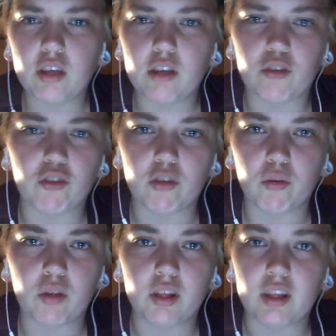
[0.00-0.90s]
and are still
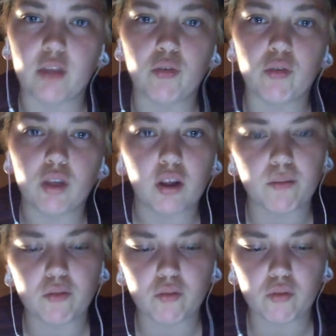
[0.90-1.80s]
continuing to come
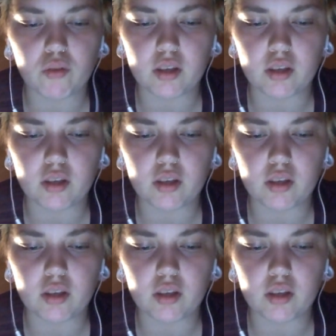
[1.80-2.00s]
slowly.